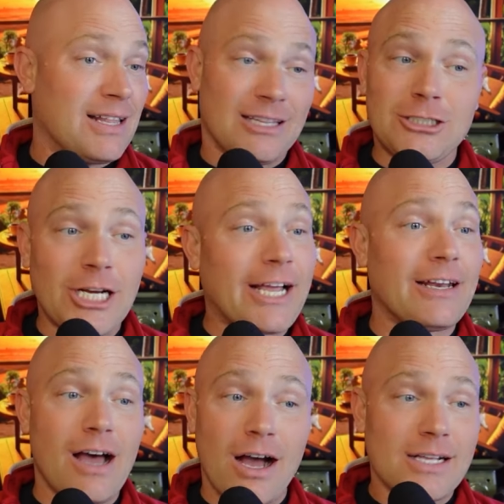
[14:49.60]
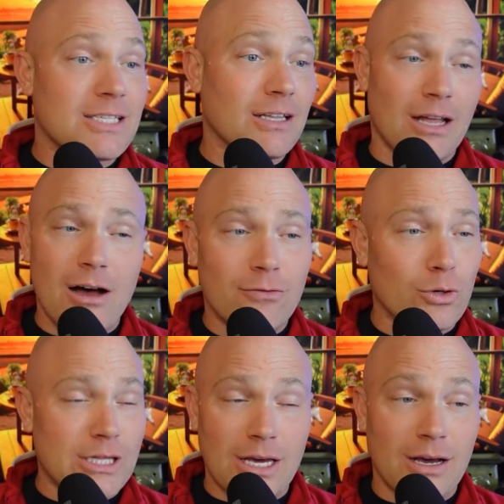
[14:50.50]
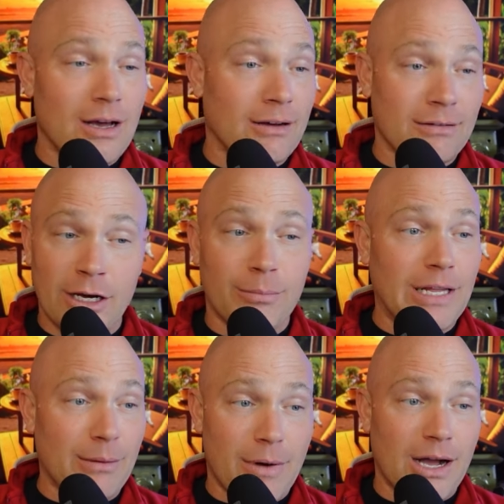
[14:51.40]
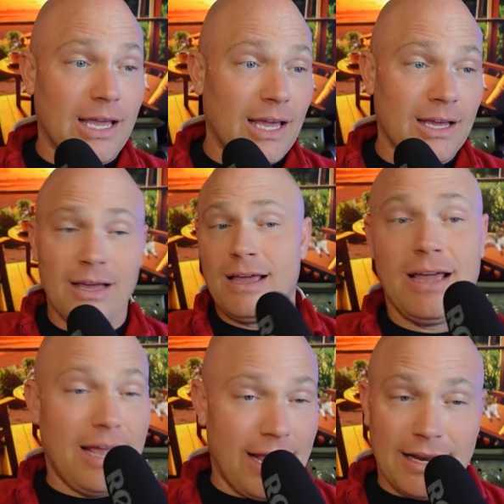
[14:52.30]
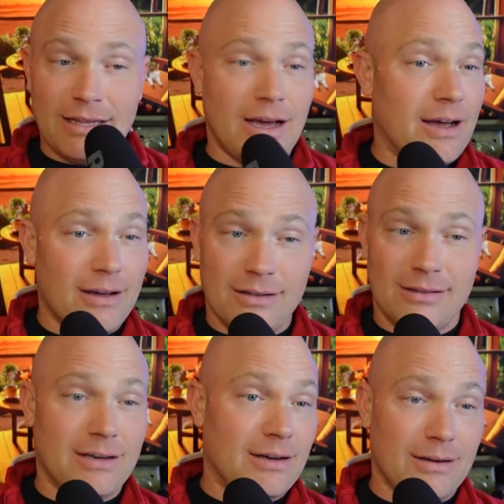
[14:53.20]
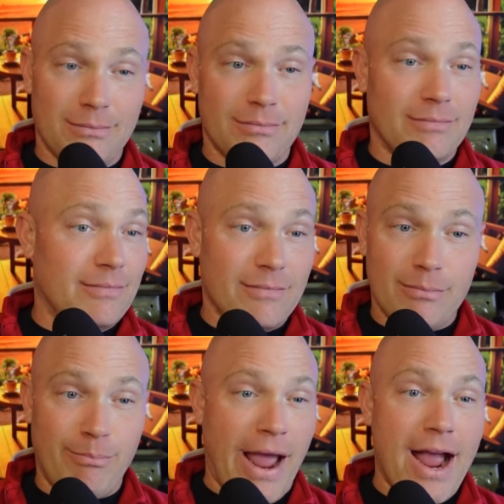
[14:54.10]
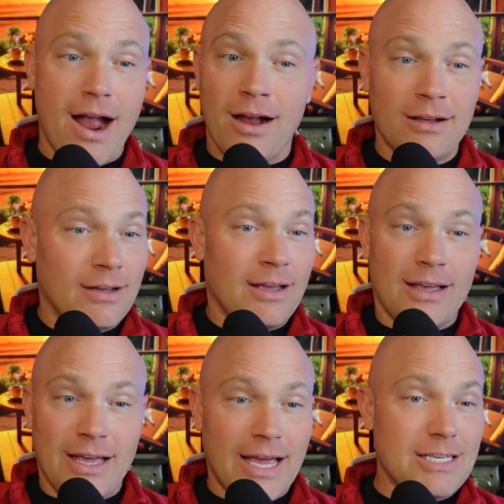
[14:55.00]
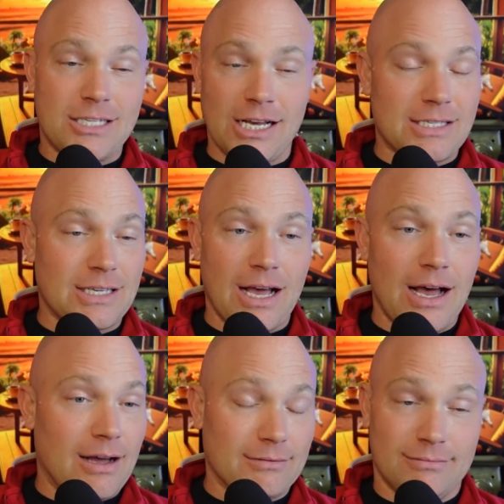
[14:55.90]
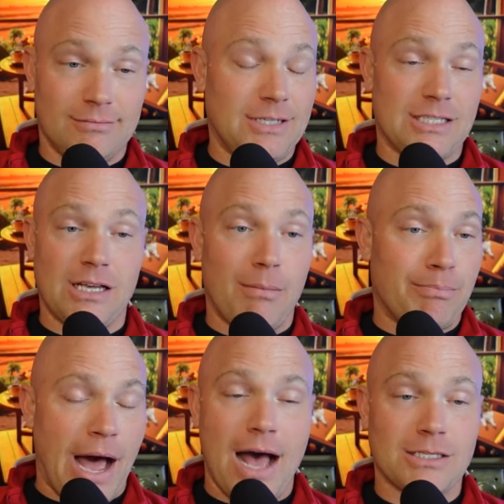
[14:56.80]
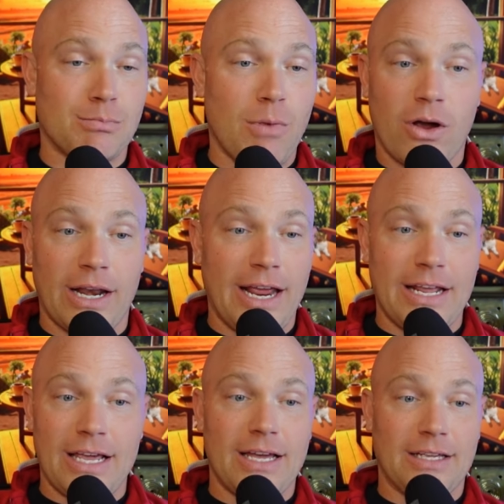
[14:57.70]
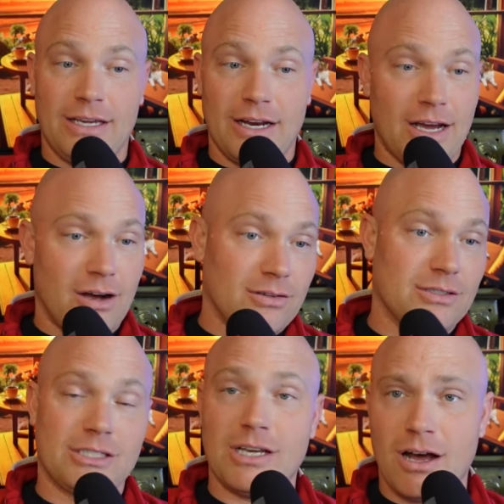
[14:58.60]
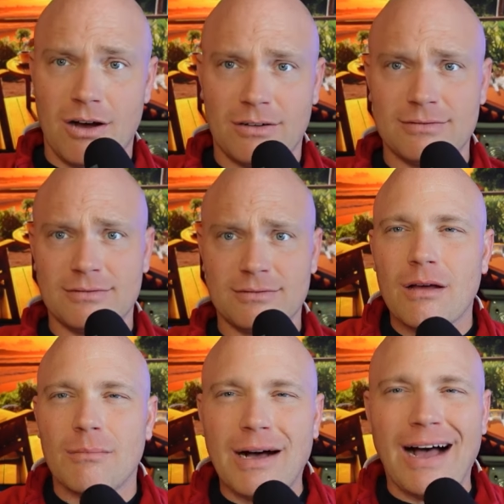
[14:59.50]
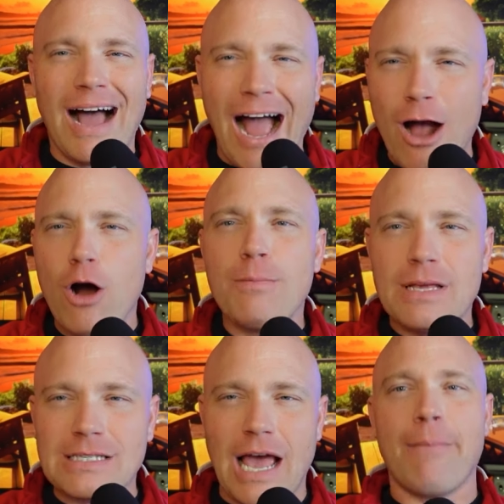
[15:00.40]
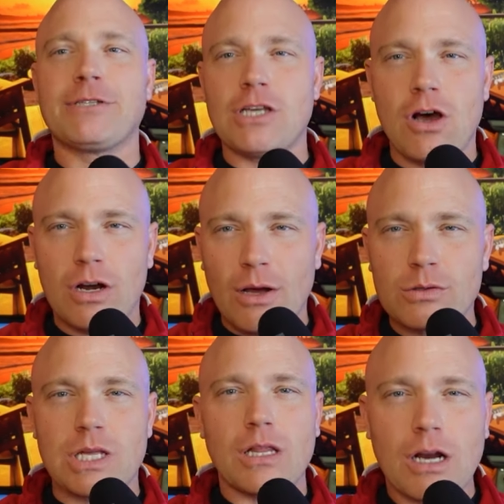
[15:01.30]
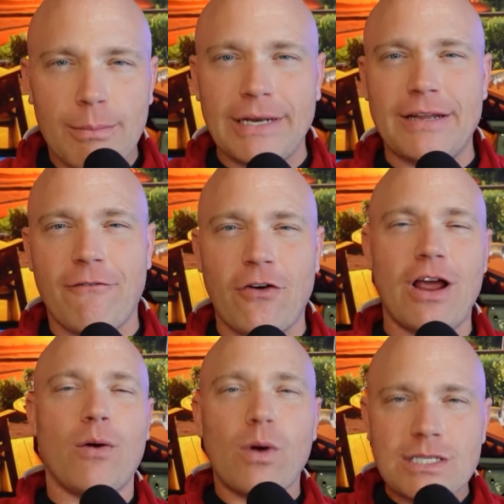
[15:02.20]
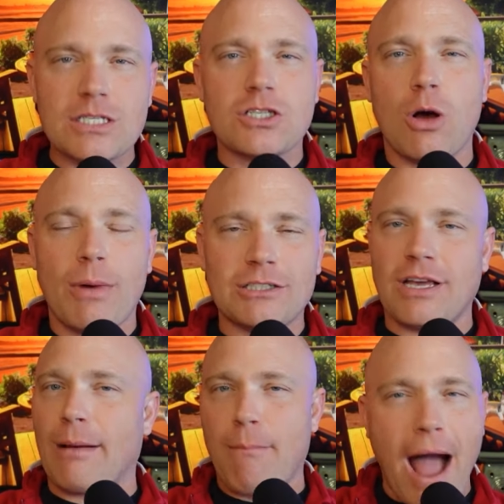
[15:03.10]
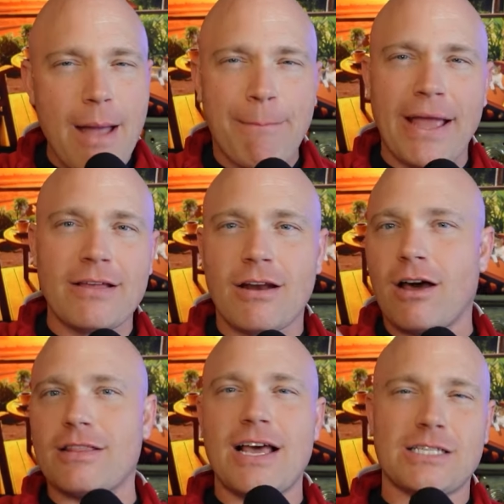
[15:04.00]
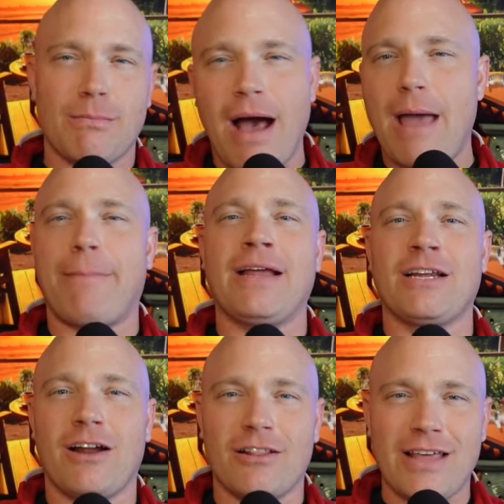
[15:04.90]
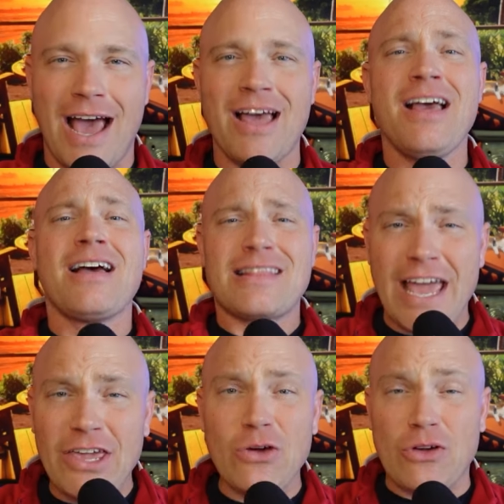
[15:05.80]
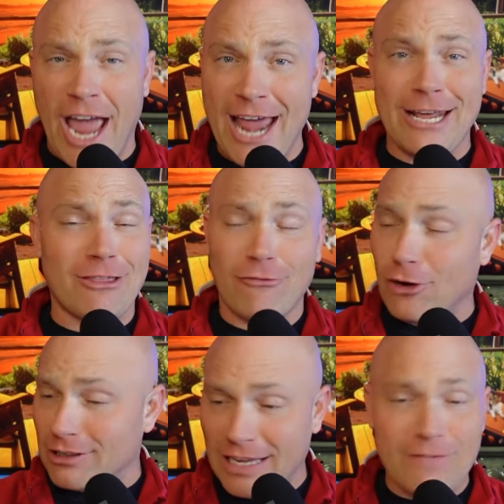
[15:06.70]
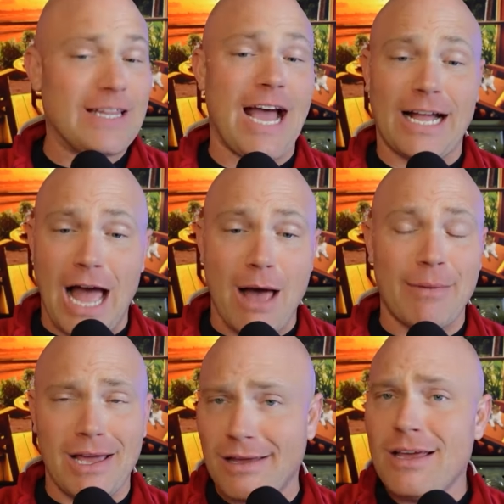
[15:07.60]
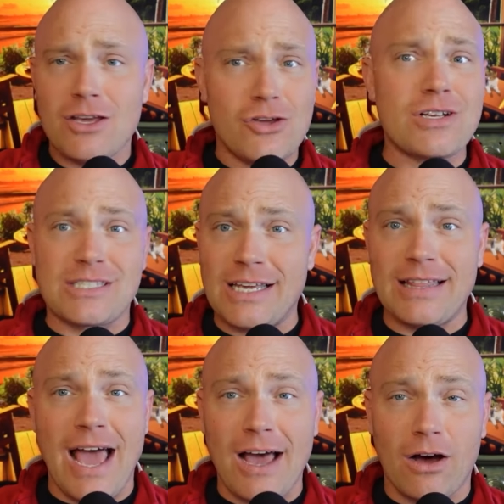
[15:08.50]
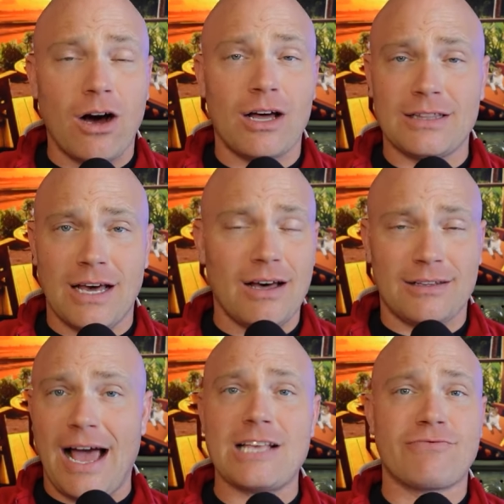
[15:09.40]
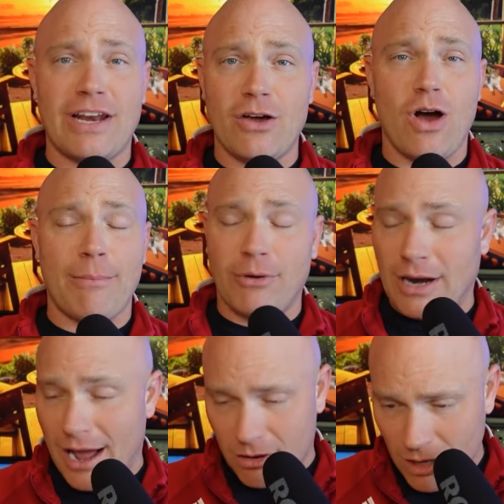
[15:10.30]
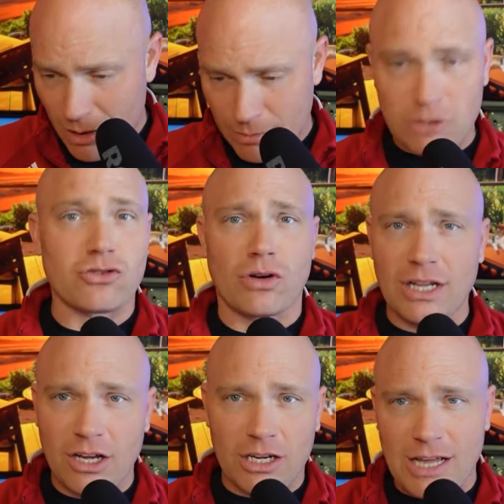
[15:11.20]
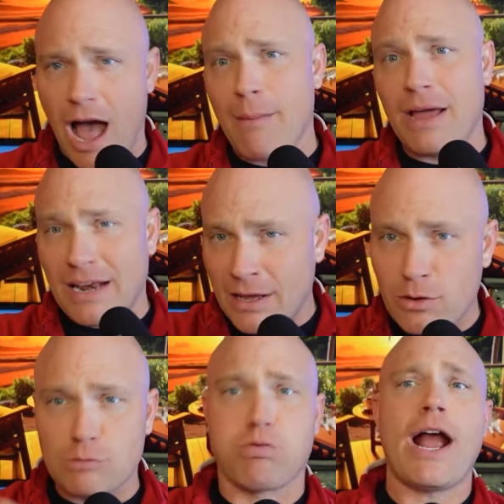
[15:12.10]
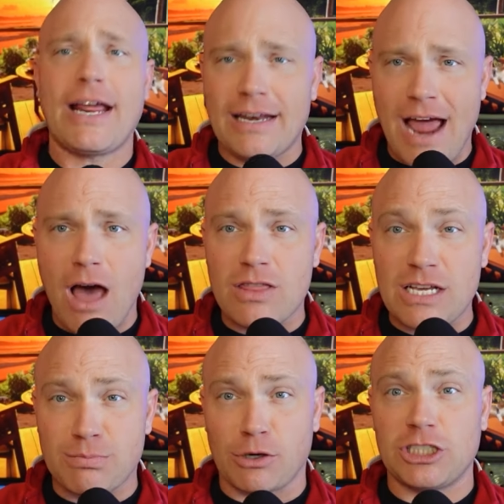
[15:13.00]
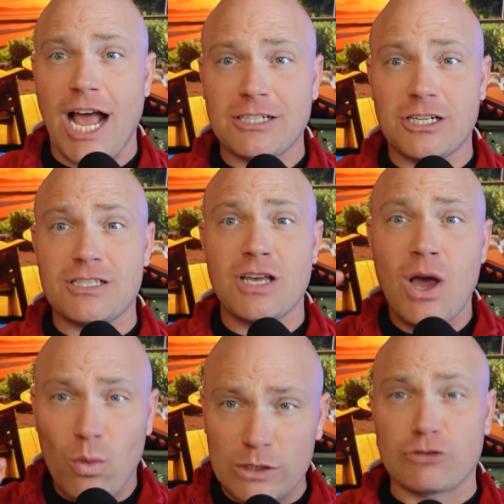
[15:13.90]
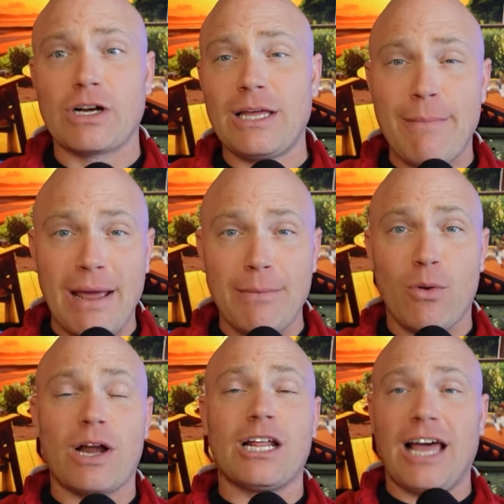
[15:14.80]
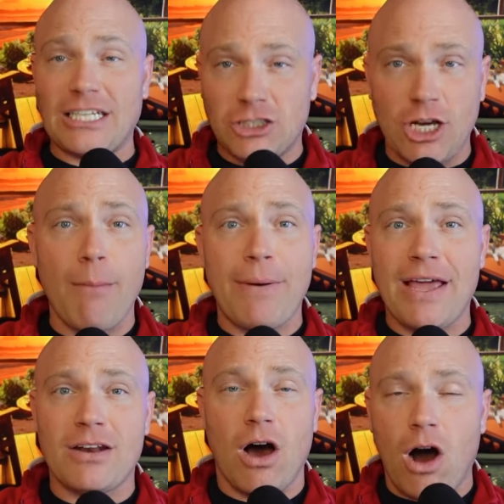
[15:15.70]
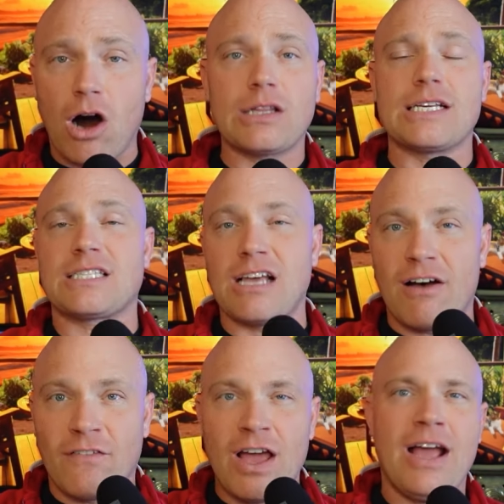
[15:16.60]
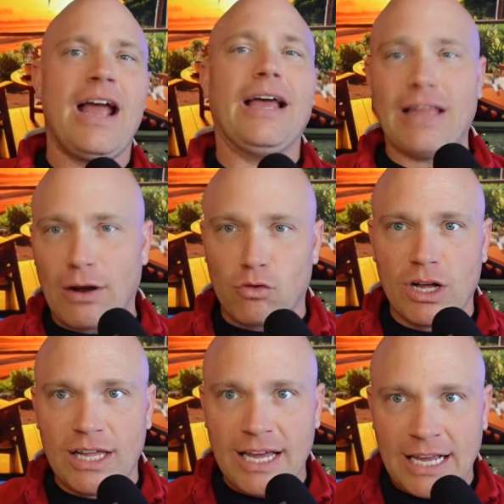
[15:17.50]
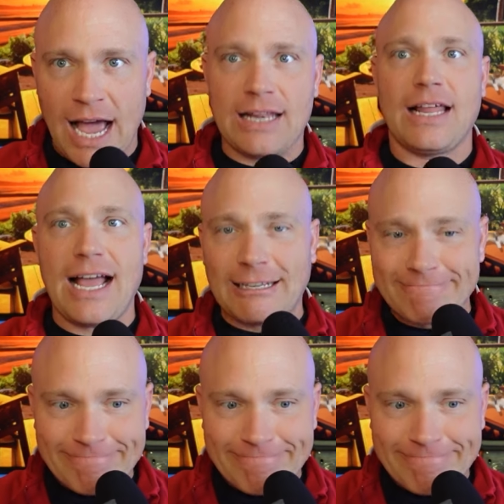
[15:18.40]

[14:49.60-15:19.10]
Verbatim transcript: The chicken nugget's in love with the Hillbilly Monkey and uh, the bear. He's just uh, just a pot smoking idiot, you know. So but I hope this episode, it was a little bit different. It wasn't so much like my opinion on this and my opinion on that. Thank you, Kenneth, for leaving that comment. You can see that on the last video I put out, but it's a really good comment. And he was breaking down these projections, which really made me want to like jump into all this stuff and like really kind of like